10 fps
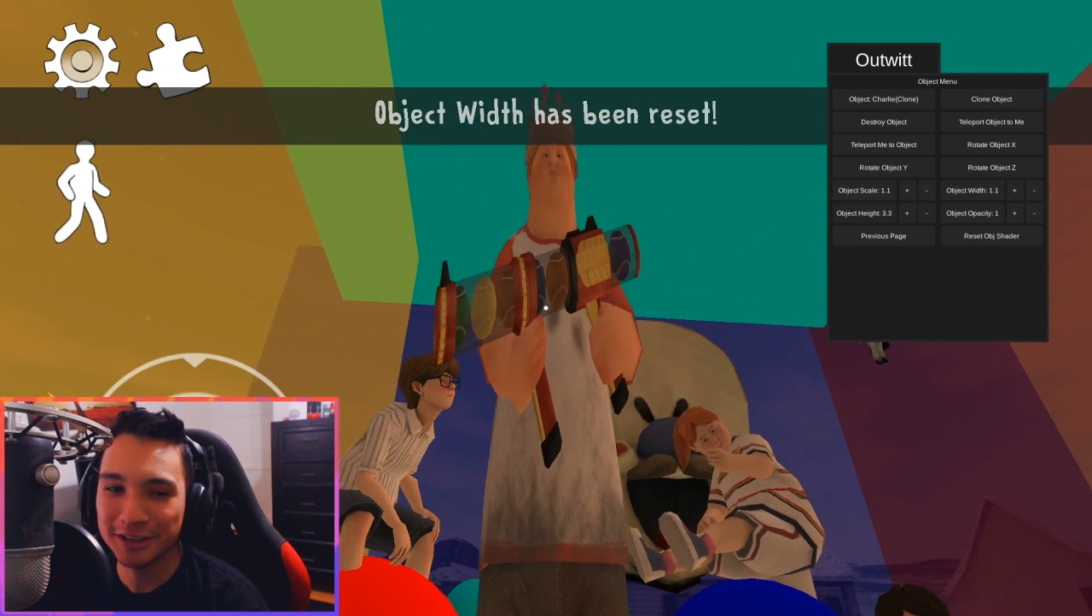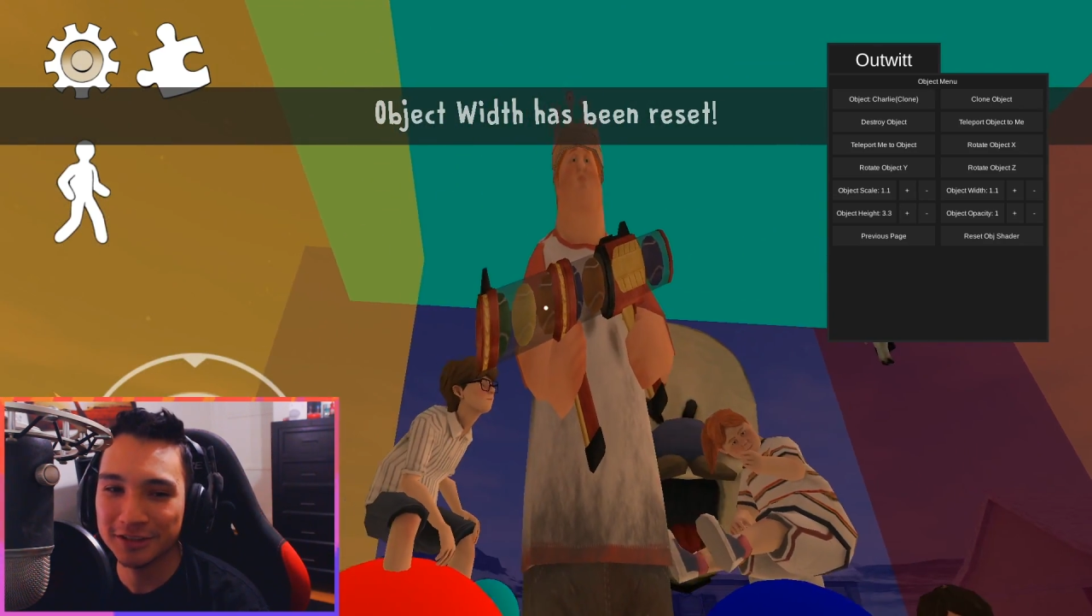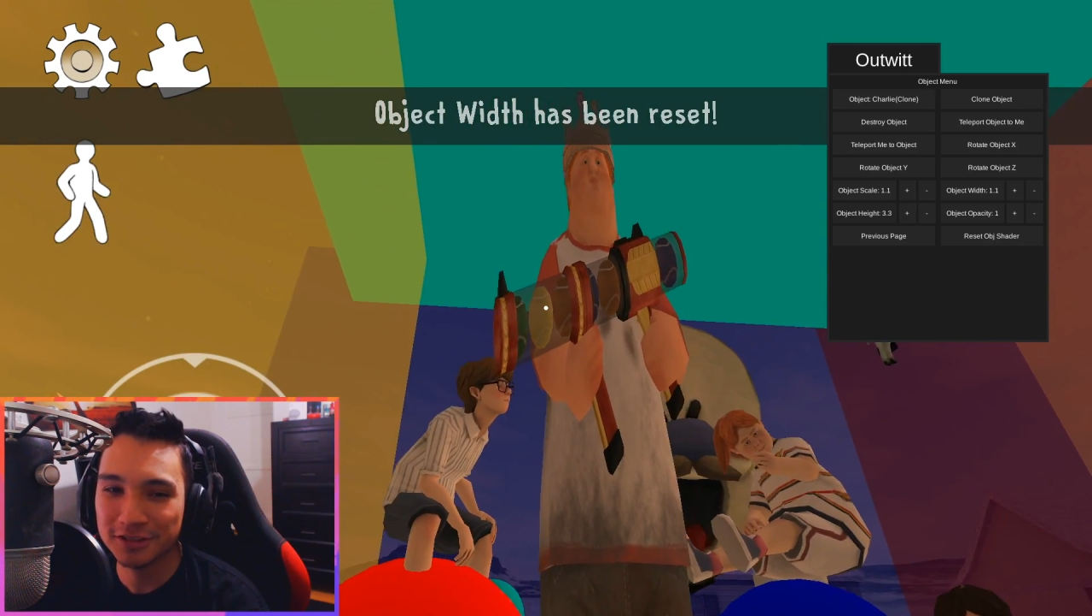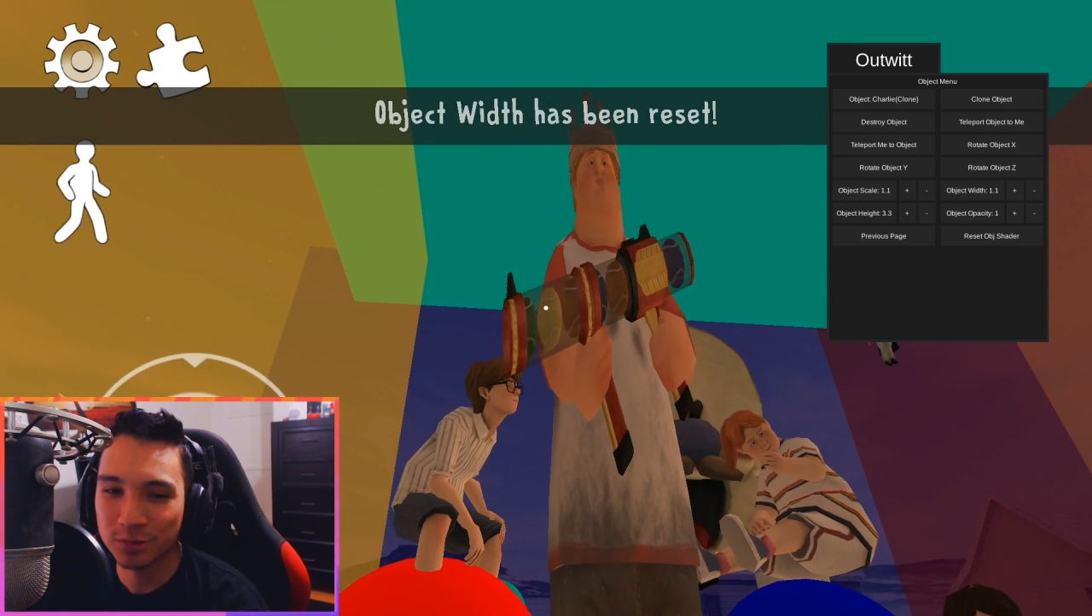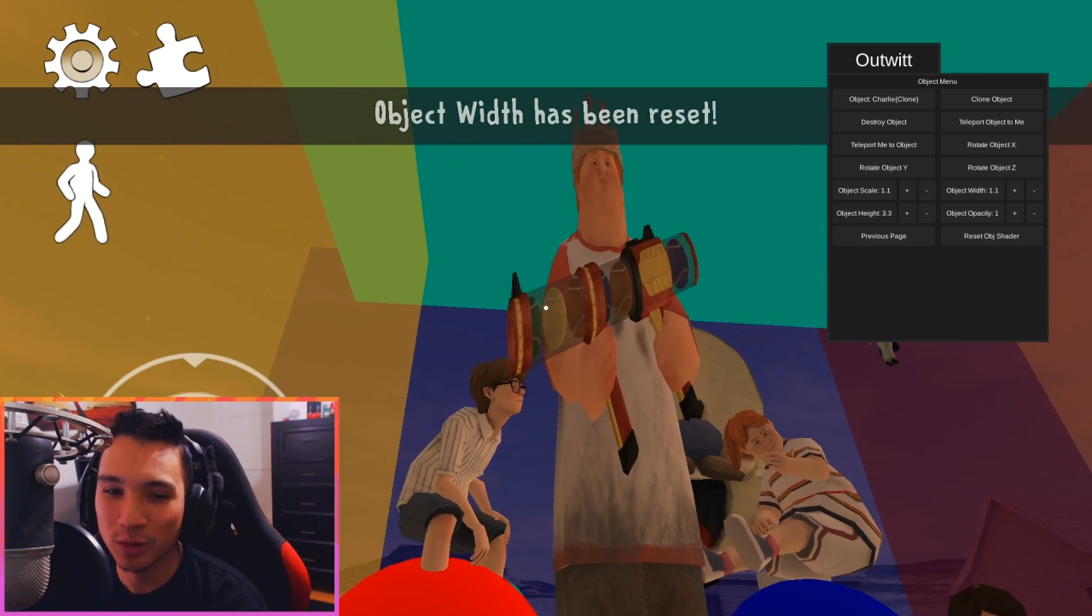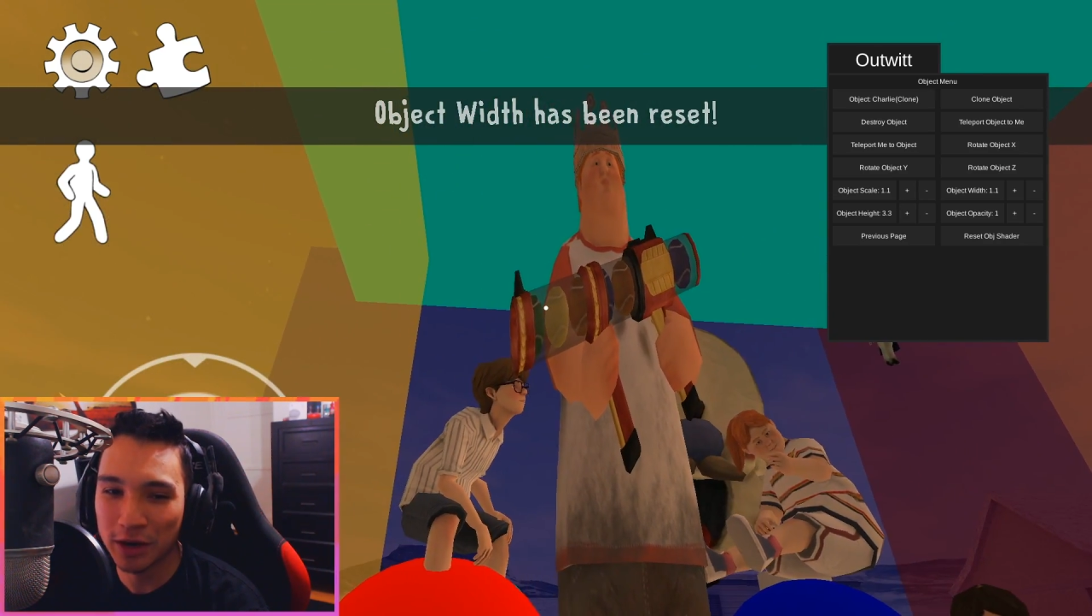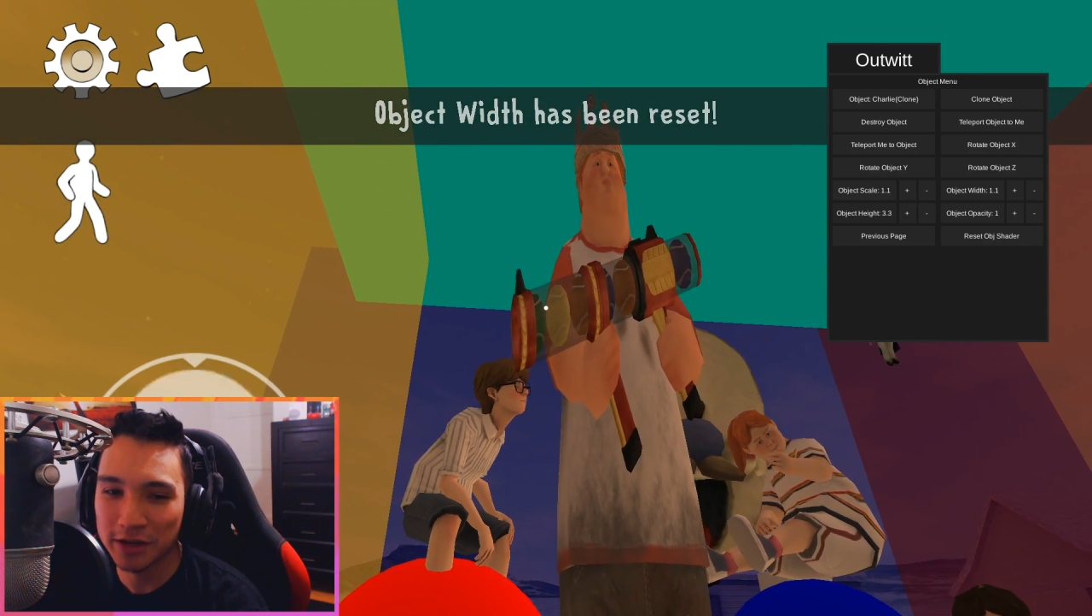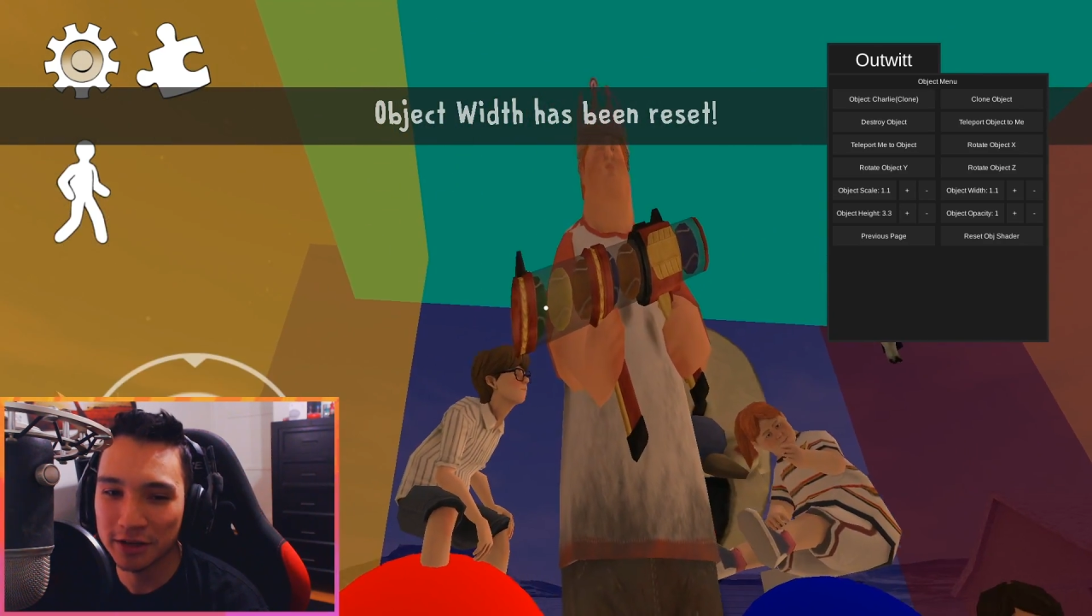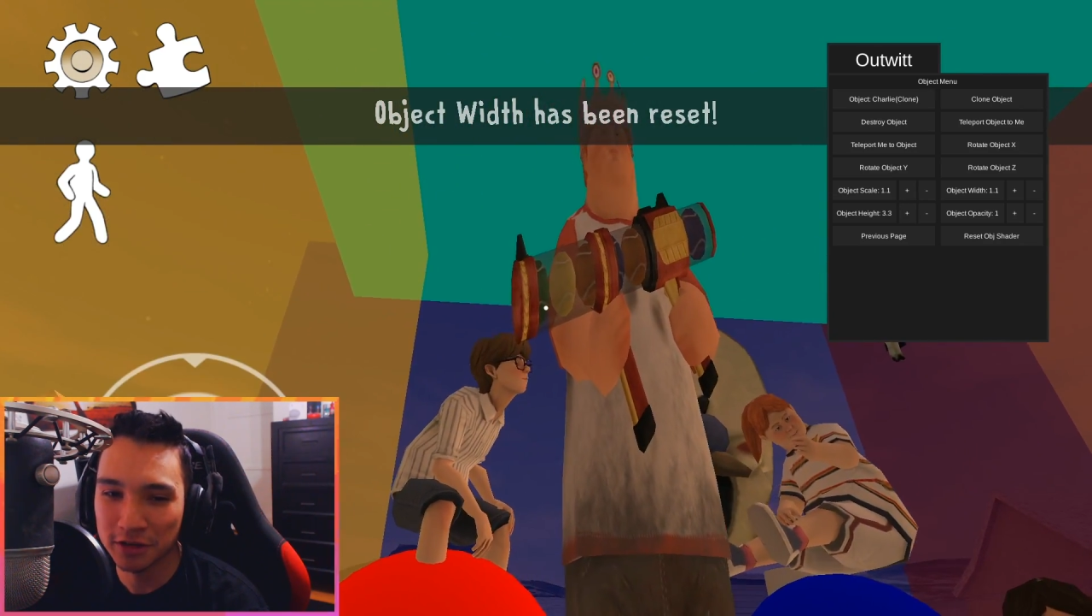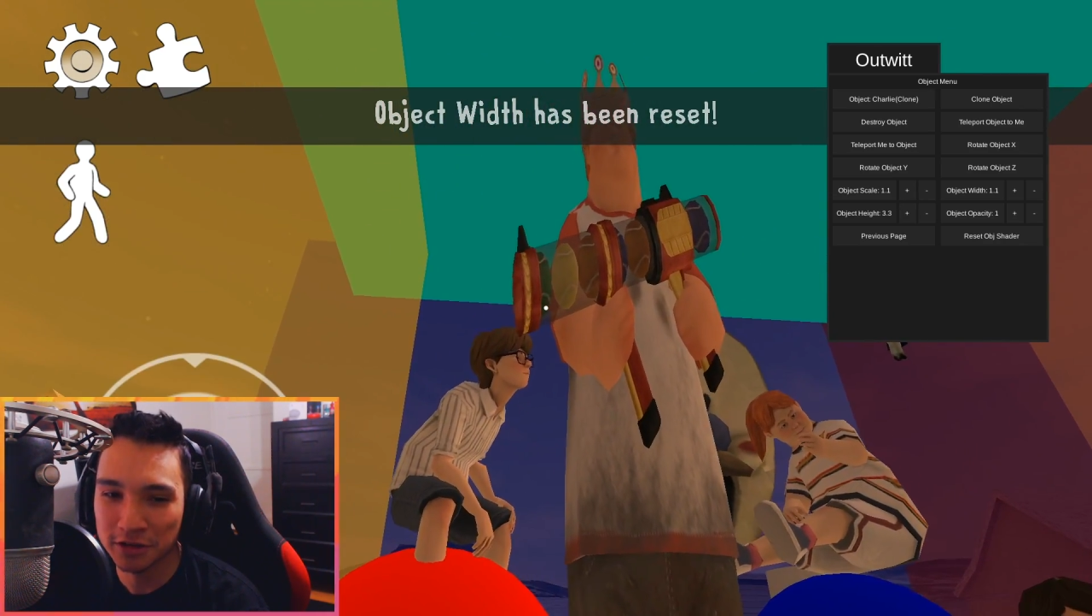He's just
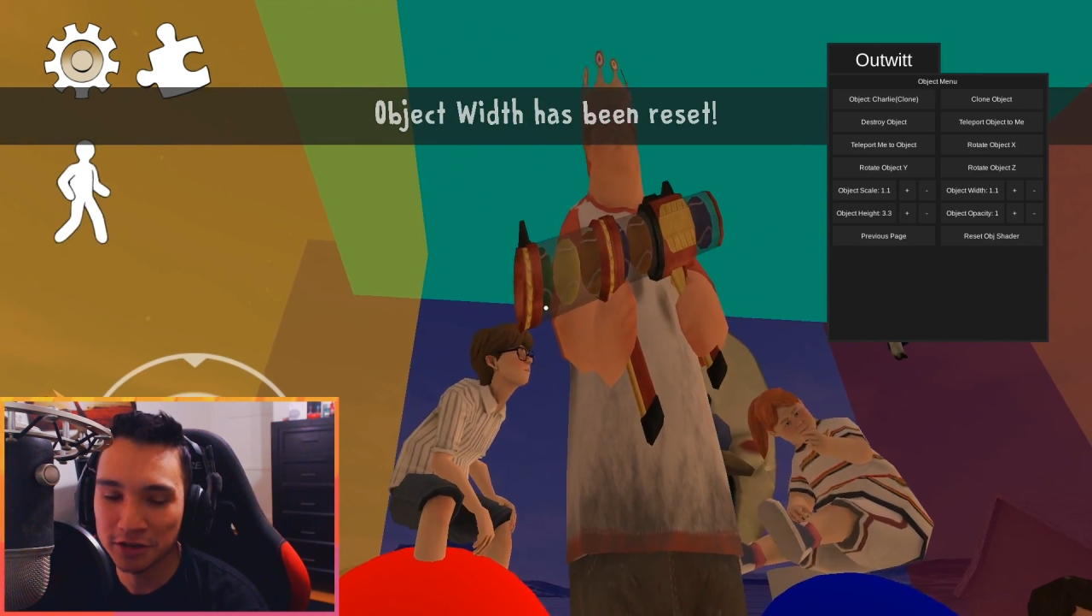ready to,